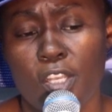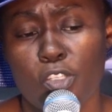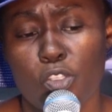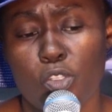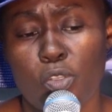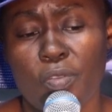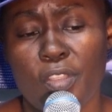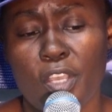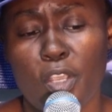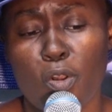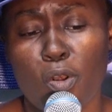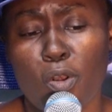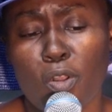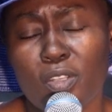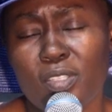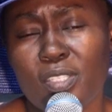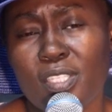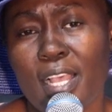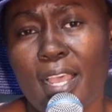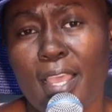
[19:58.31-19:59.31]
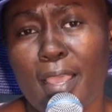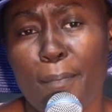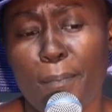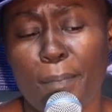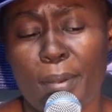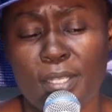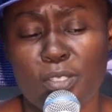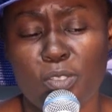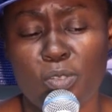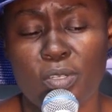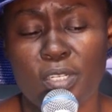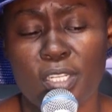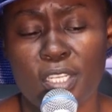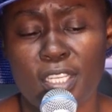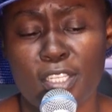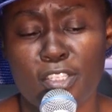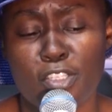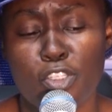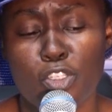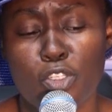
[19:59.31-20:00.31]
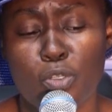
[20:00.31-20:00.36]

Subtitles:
So the closer a person is